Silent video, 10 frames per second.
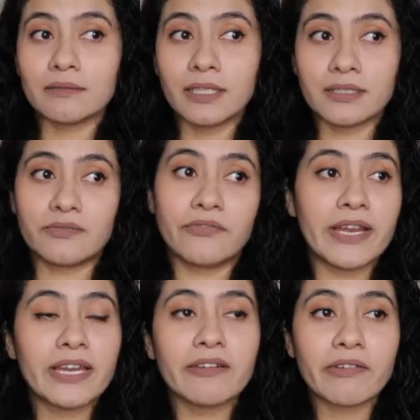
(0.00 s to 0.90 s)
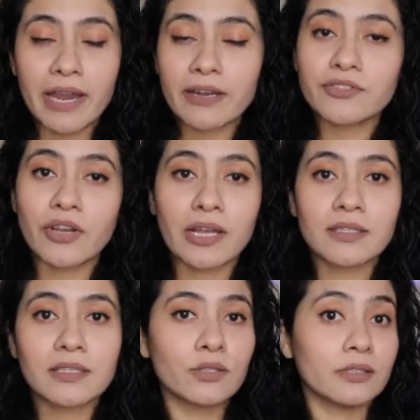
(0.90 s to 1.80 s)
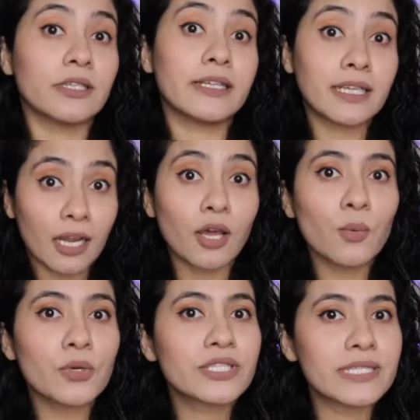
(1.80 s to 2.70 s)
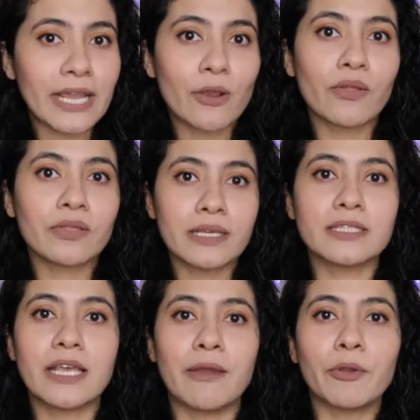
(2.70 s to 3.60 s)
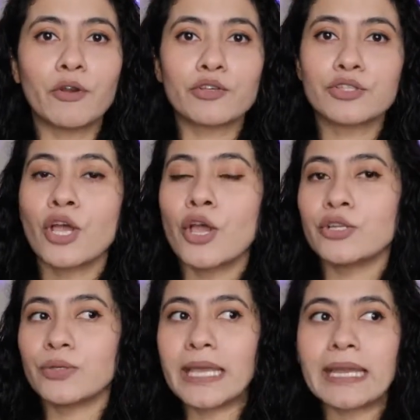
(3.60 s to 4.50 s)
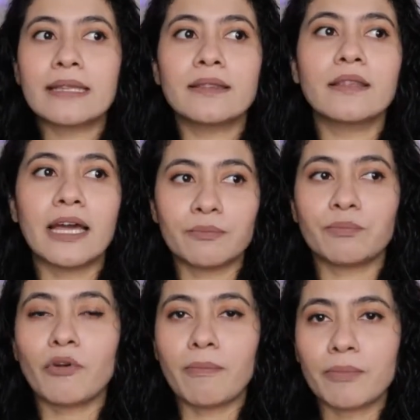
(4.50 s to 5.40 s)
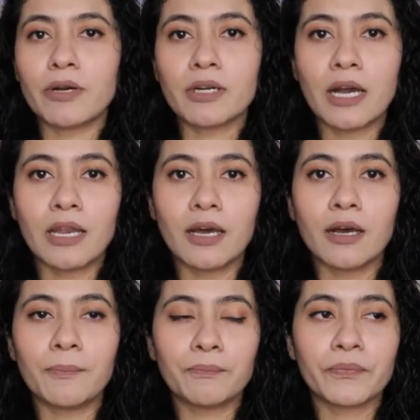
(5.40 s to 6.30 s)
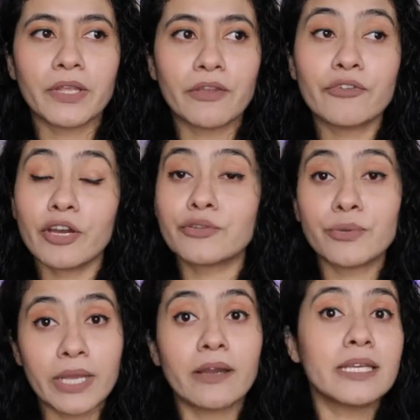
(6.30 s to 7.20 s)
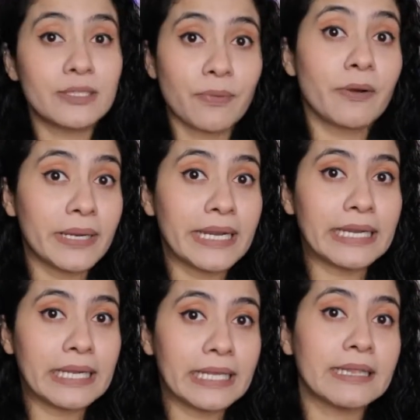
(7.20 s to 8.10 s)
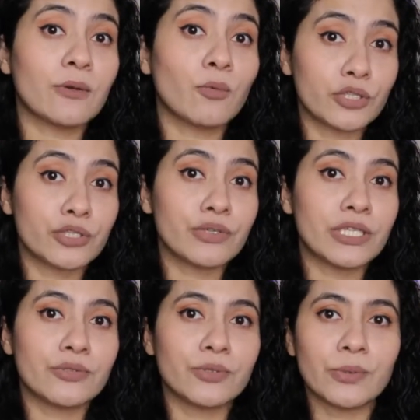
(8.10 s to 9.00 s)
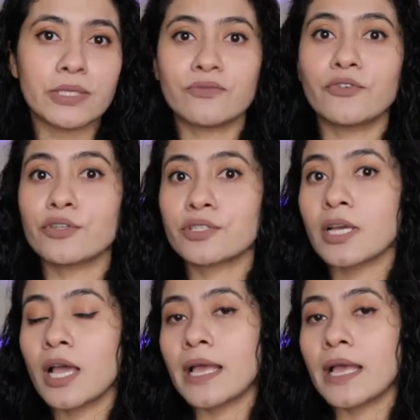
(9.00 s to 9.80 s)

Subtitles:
There's very rare chance that color would stay on this hair, because to get that proper color, if you are doing it permanently, then what you need to do is first